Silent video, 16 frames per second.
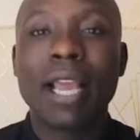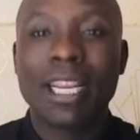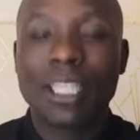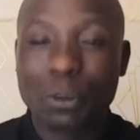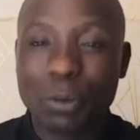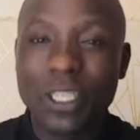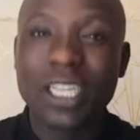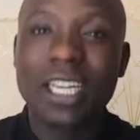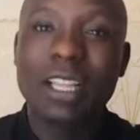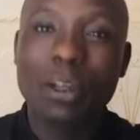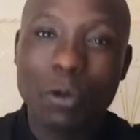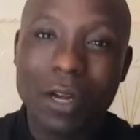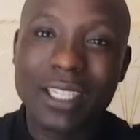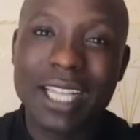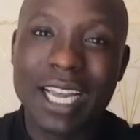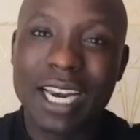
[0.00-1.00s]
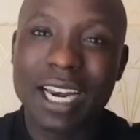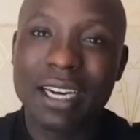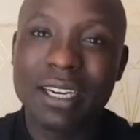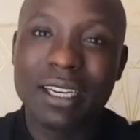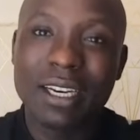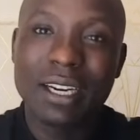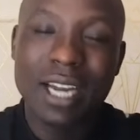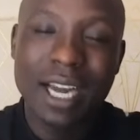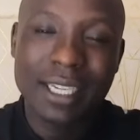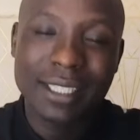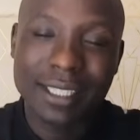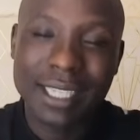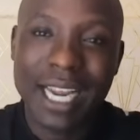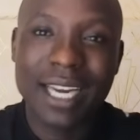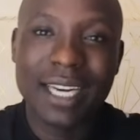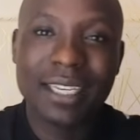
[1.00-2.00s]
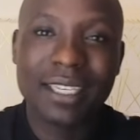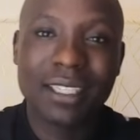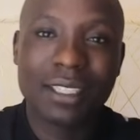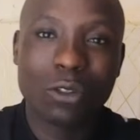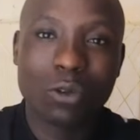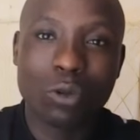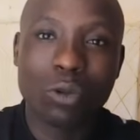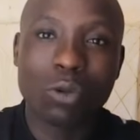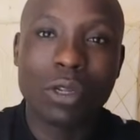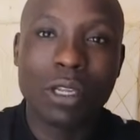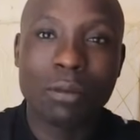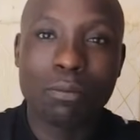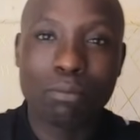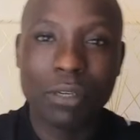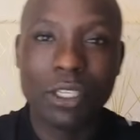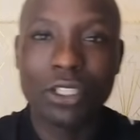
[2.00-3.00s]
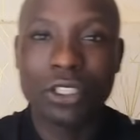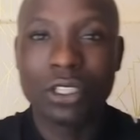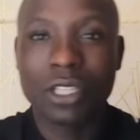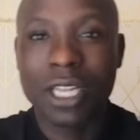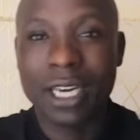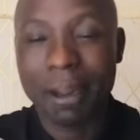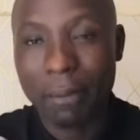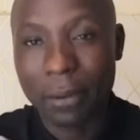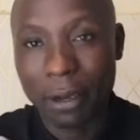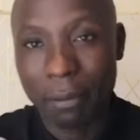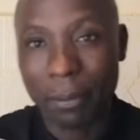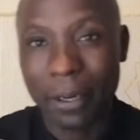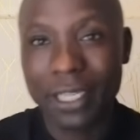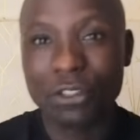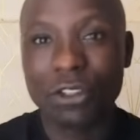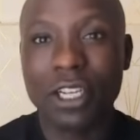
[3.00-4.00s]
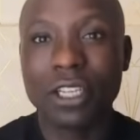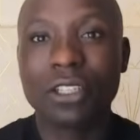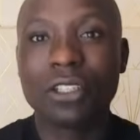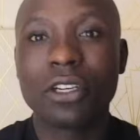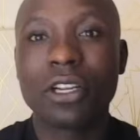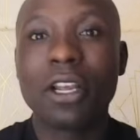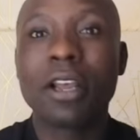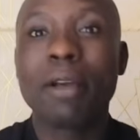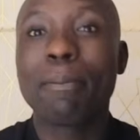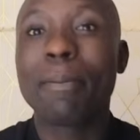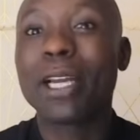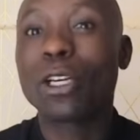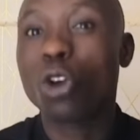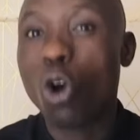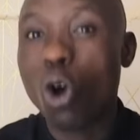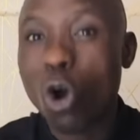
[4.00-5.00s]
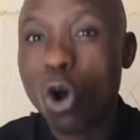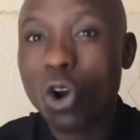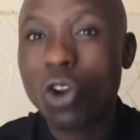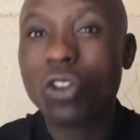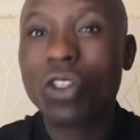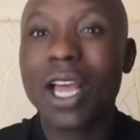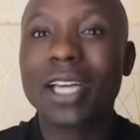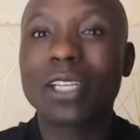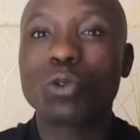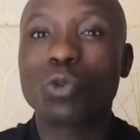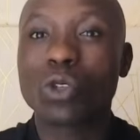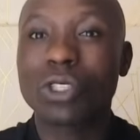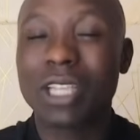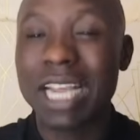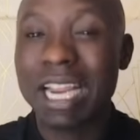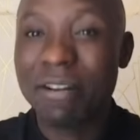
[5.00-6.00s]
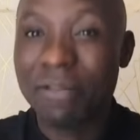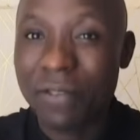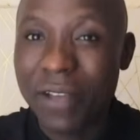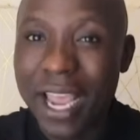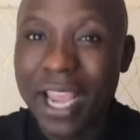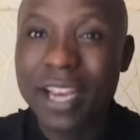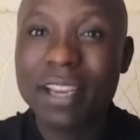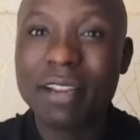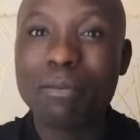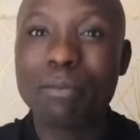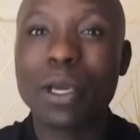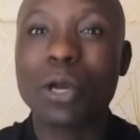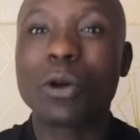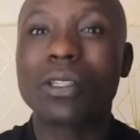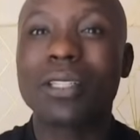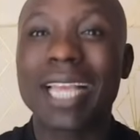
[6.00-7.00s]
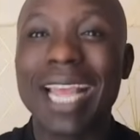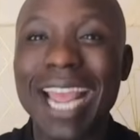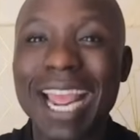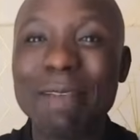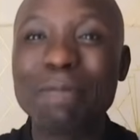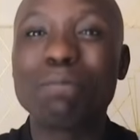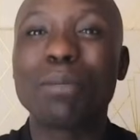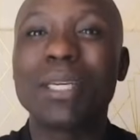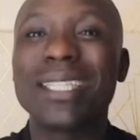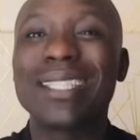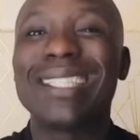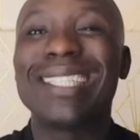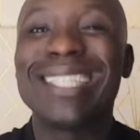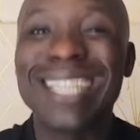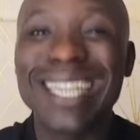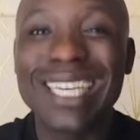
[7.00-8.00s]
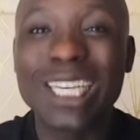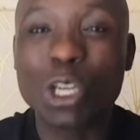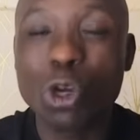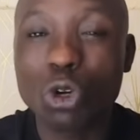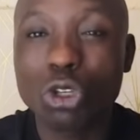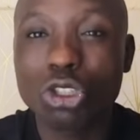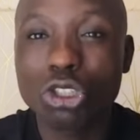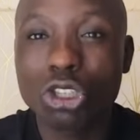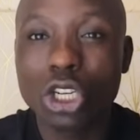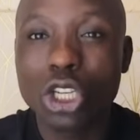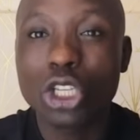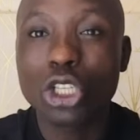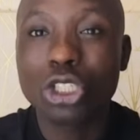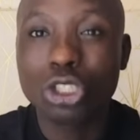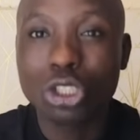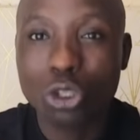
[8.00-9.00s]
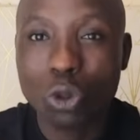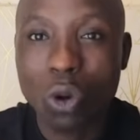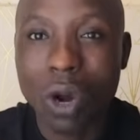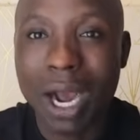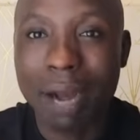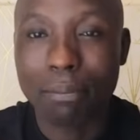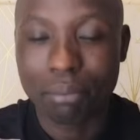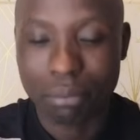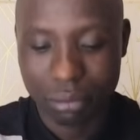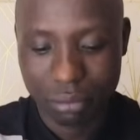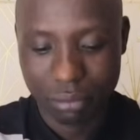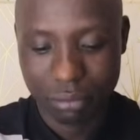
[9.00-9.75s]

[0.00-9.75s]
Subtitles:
especially the ones that had signed to impeach the deputy president. But all that was in vain because the MPs did not show up.